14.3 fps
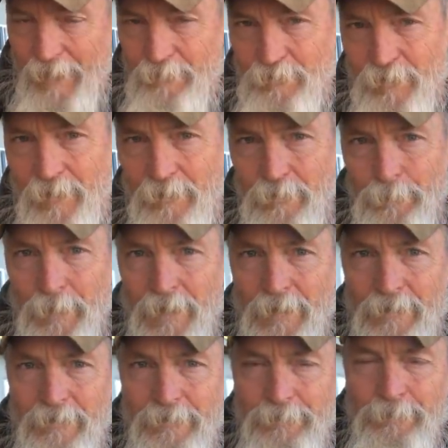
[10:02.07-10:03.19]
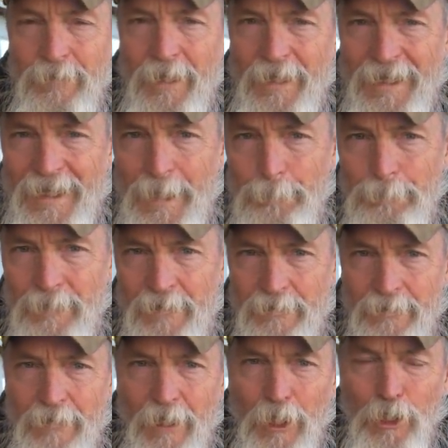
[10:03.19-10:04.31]
Educate your mind. Get
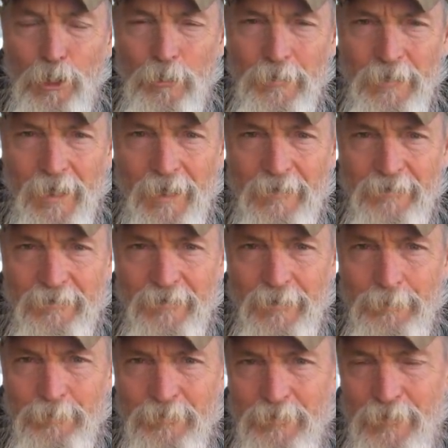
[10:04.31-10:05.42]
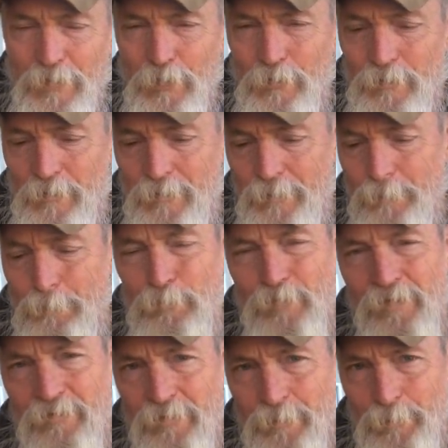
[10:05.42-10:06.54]
better. Learn concepts. Learn
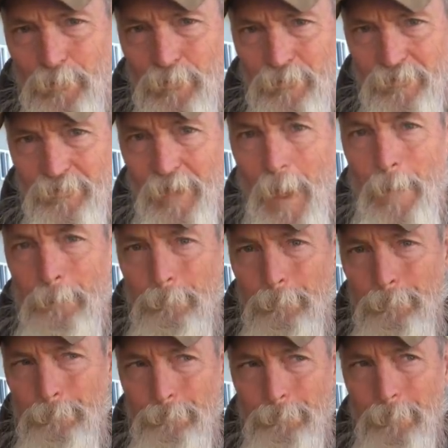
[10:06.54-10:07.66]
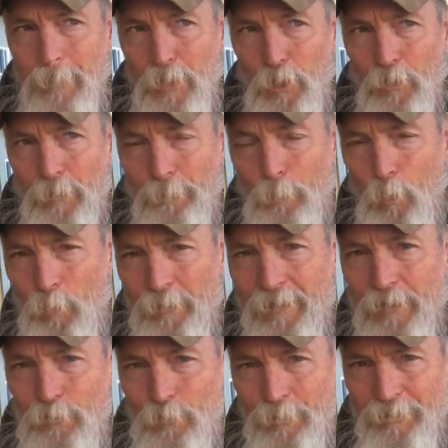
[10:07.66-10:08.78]
principles. Learn more
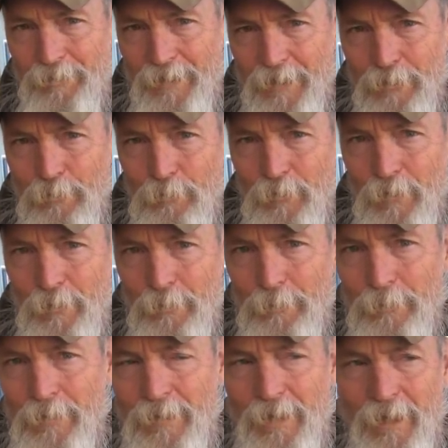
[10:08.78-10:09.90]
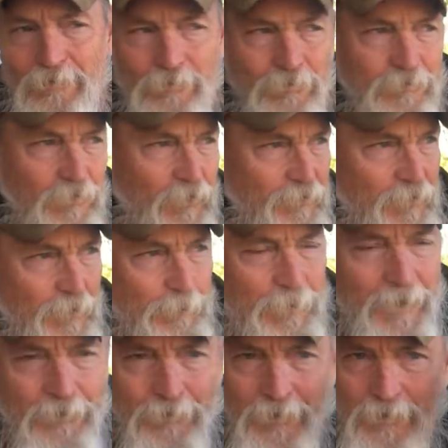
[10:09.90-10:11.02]
than you think you know. I just talked on a
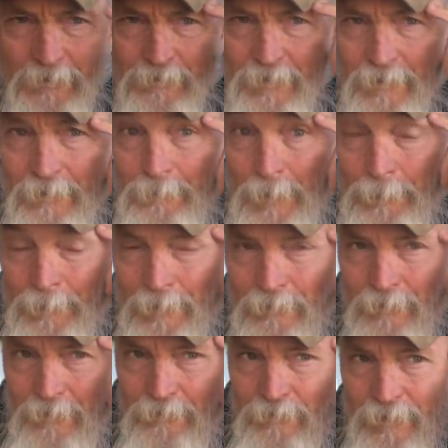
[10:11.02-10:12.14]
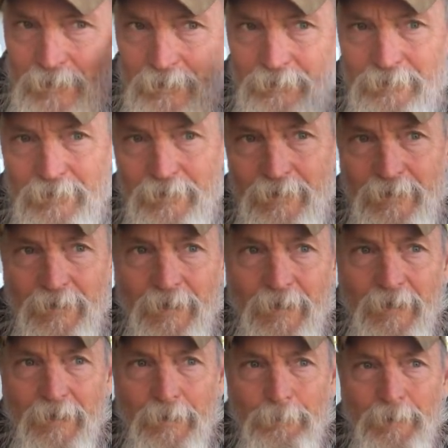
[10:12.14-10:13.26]
Patreon channel, my Patreon channel today,
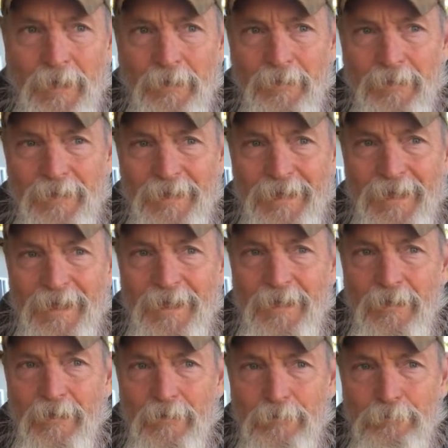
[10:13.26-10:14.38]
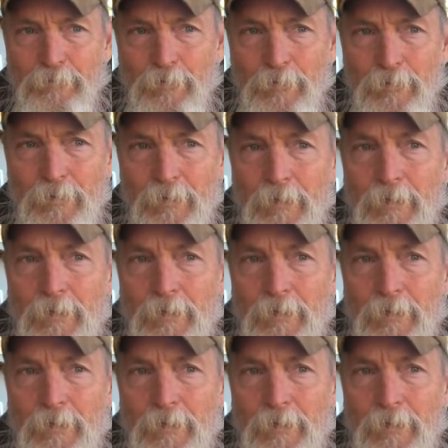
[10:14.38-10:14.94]
about the need for